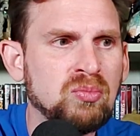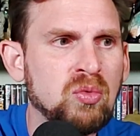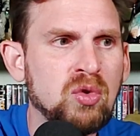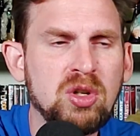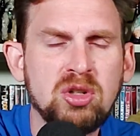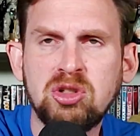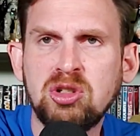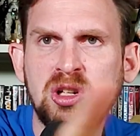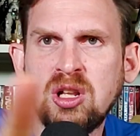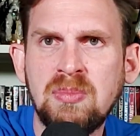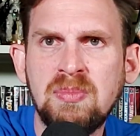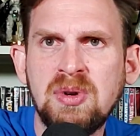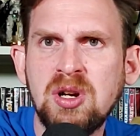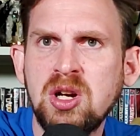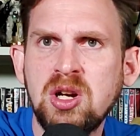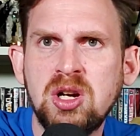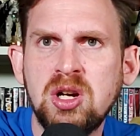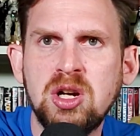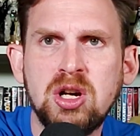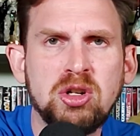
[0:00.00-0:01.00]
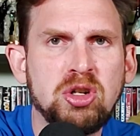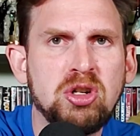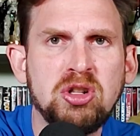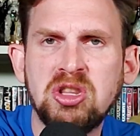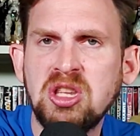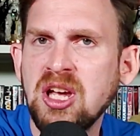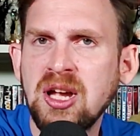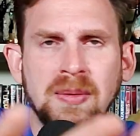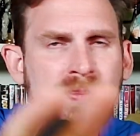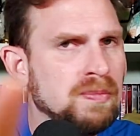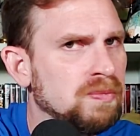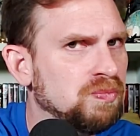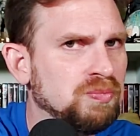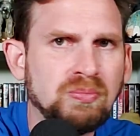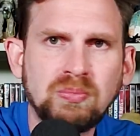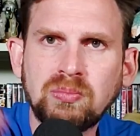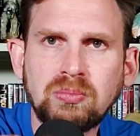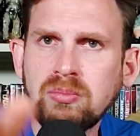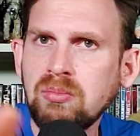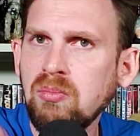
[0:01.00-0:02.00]
This limited edition thing,
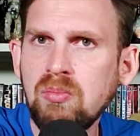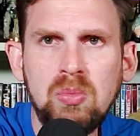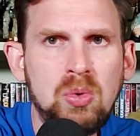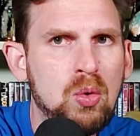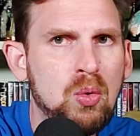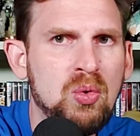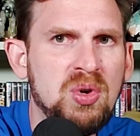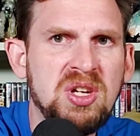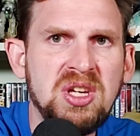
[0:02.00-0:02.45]
we